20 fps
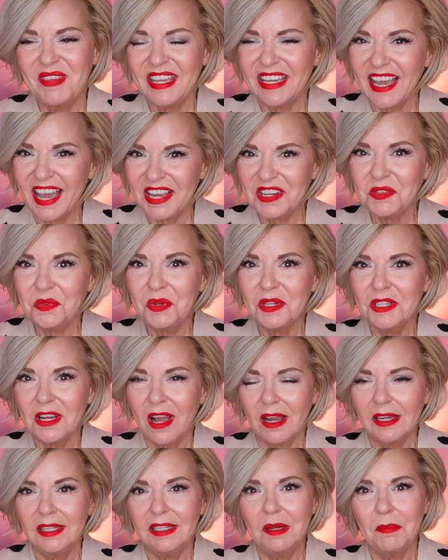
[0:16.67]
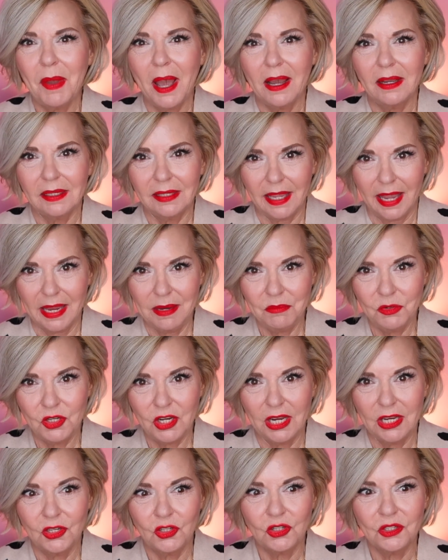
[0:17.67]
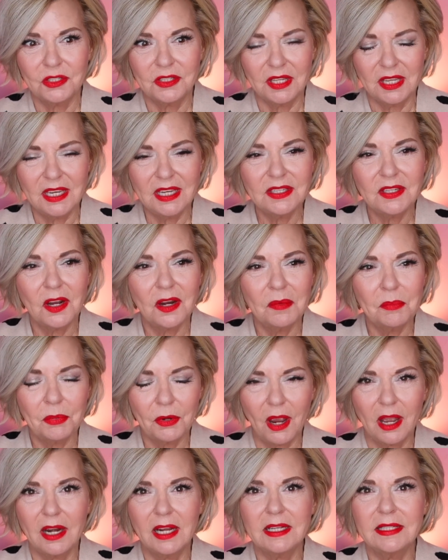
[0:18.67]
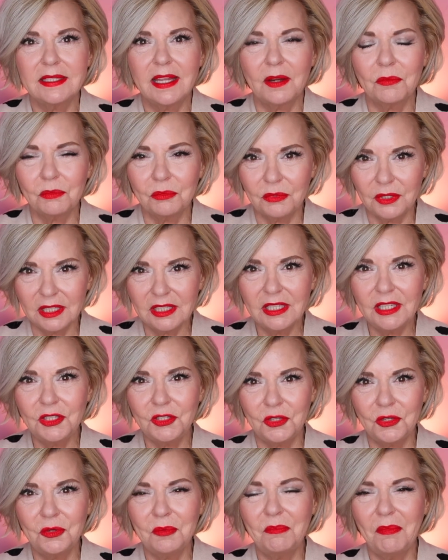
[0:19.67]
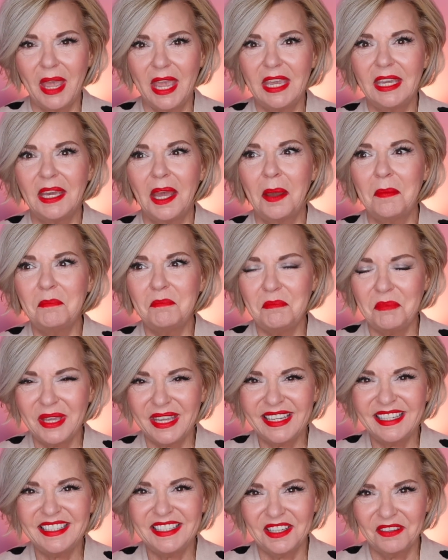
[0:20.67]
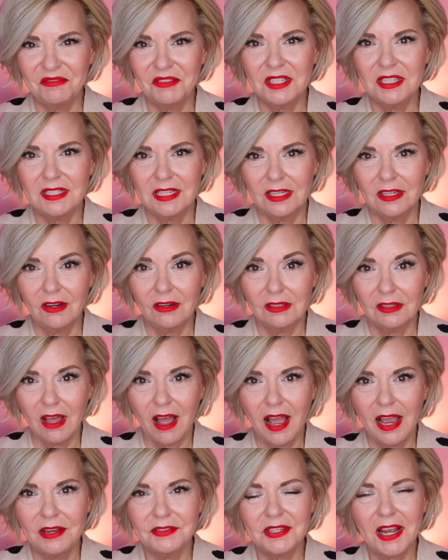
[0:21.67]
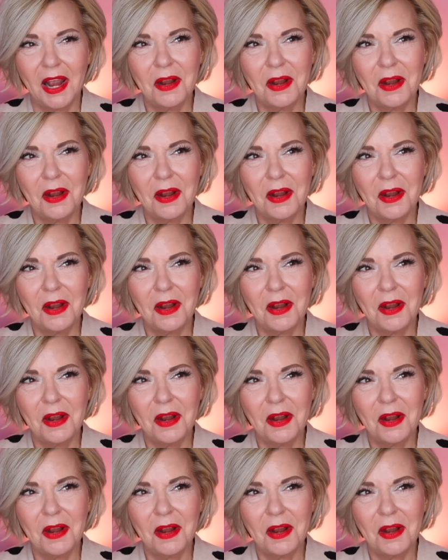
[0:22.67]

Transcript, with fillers: Because we're talking about game changers, these are products that really do make a big difference in our lives.